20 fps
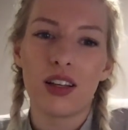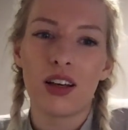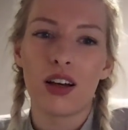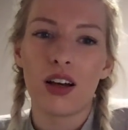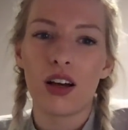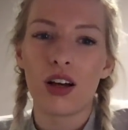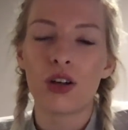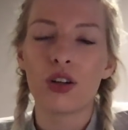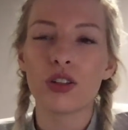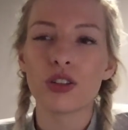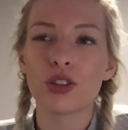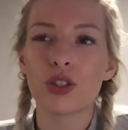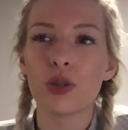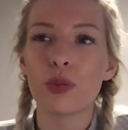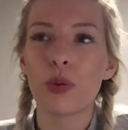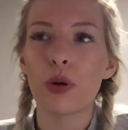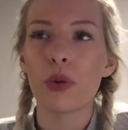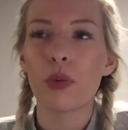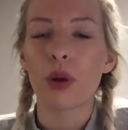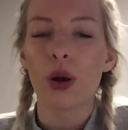I got to the
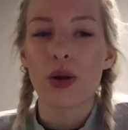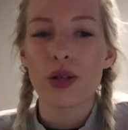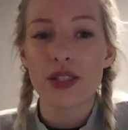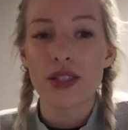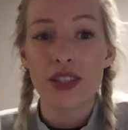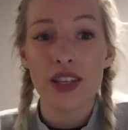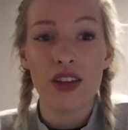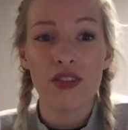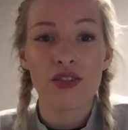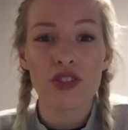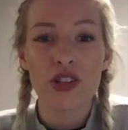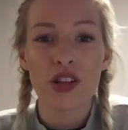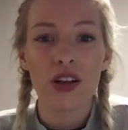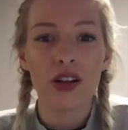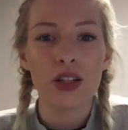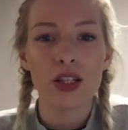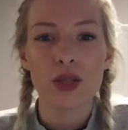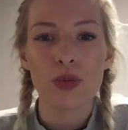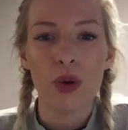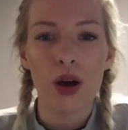point where I was seeing
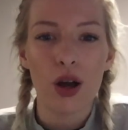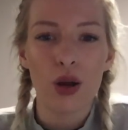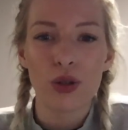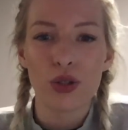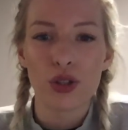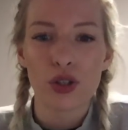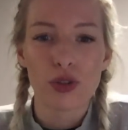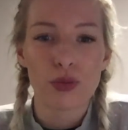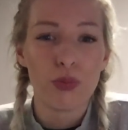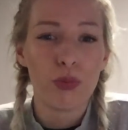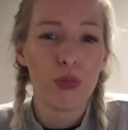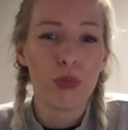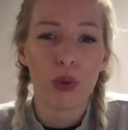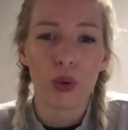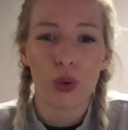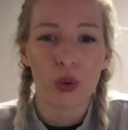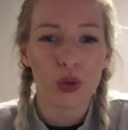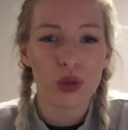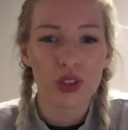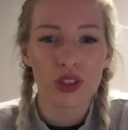results, but I was just
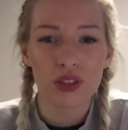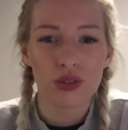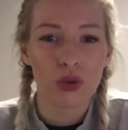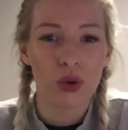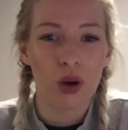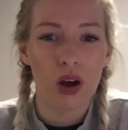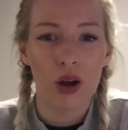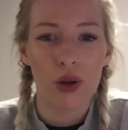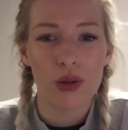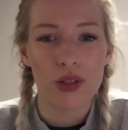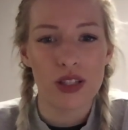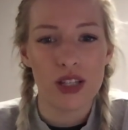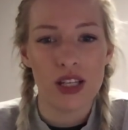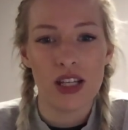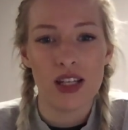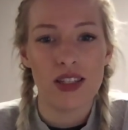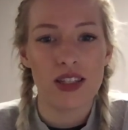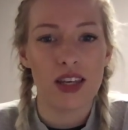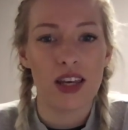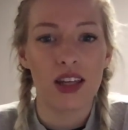bored of what I was
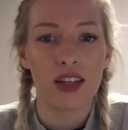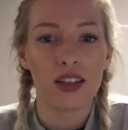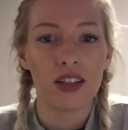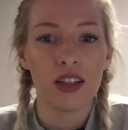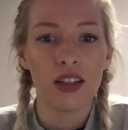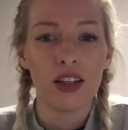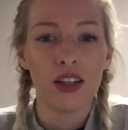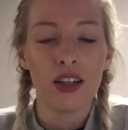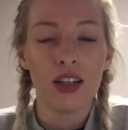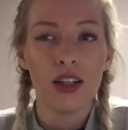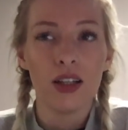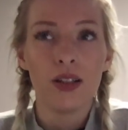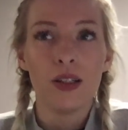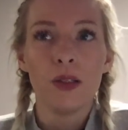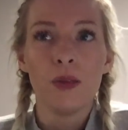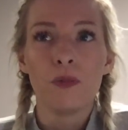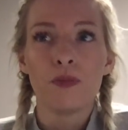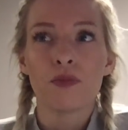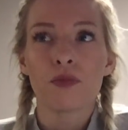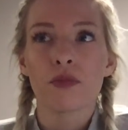eating.
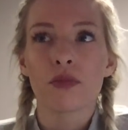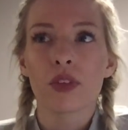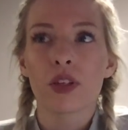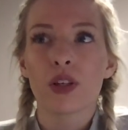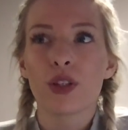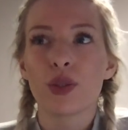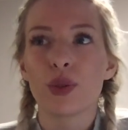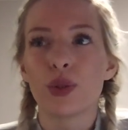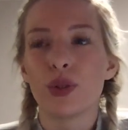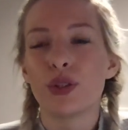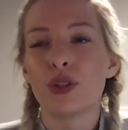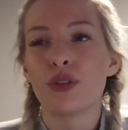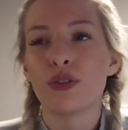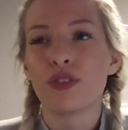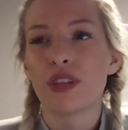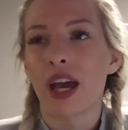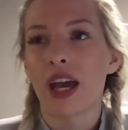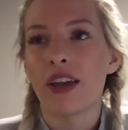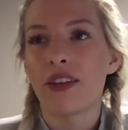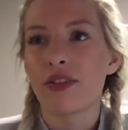So I sort of
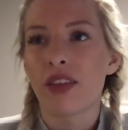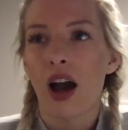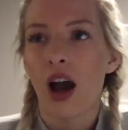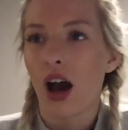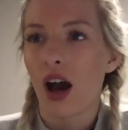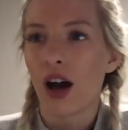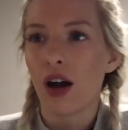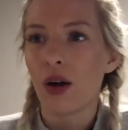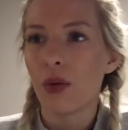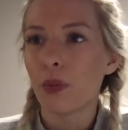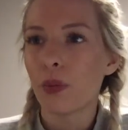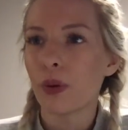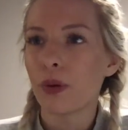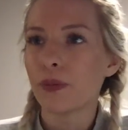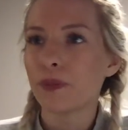gave that up.